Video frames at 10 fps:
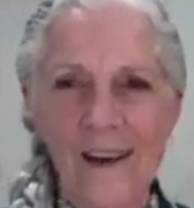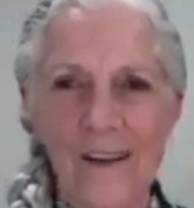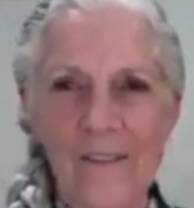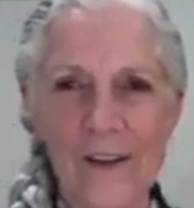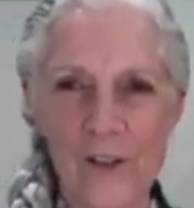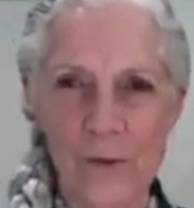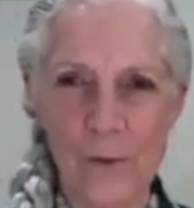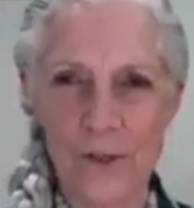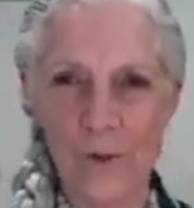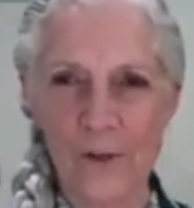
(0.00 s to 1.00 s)
And then she
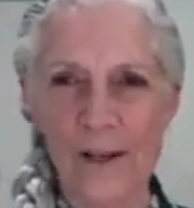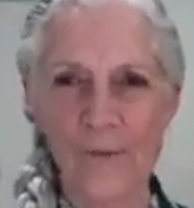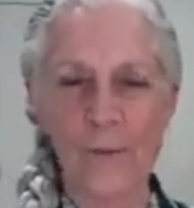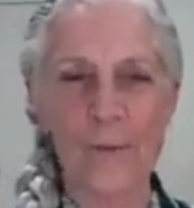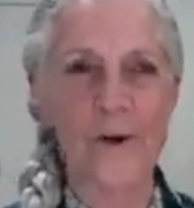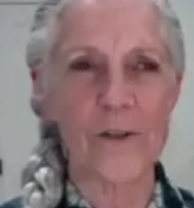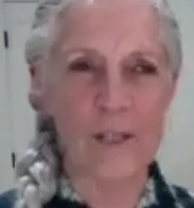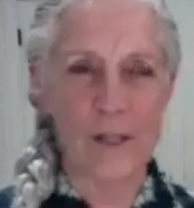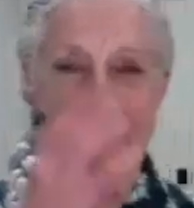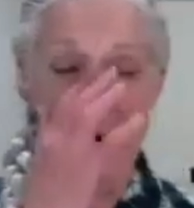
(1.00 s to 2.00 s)
would do it in different parts
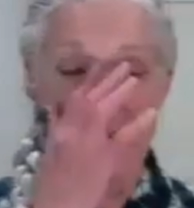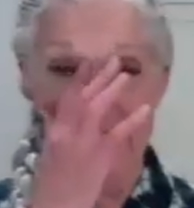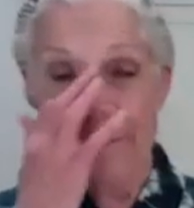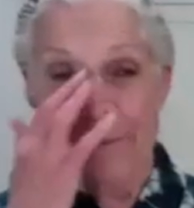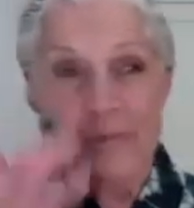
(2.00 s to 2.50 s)
of the body.